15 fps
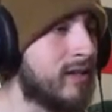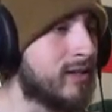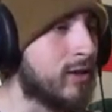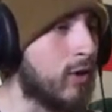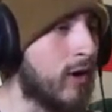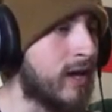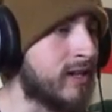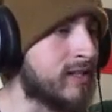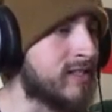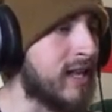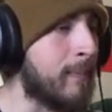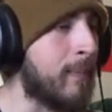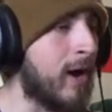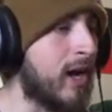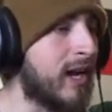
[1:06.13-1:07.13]
Go ahead and
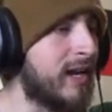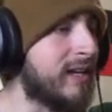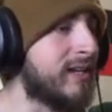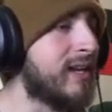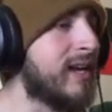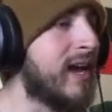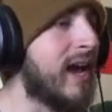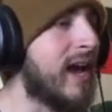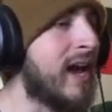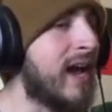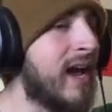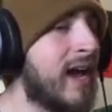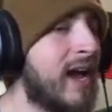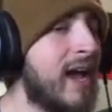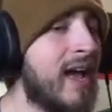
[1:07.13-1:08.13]
step on it,
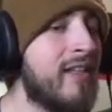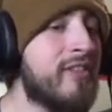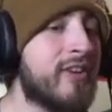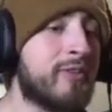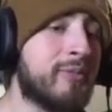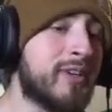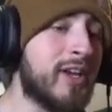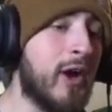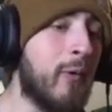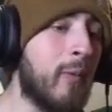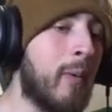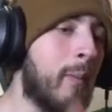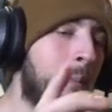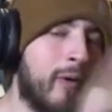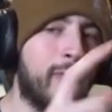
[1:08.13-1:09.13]
and there we go.
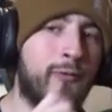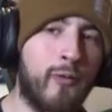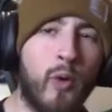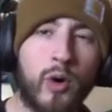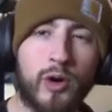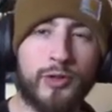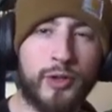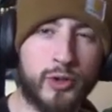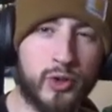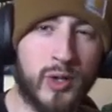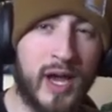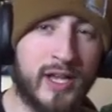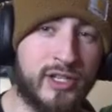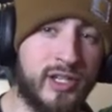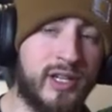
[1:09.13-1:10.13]
Before the
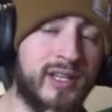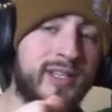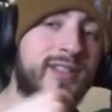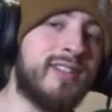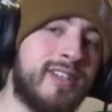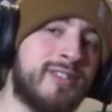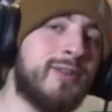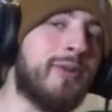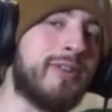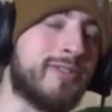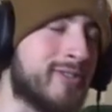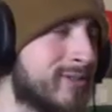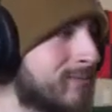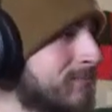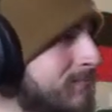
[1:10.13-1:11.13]
Tragedy is
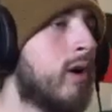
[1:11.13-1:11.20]
yours.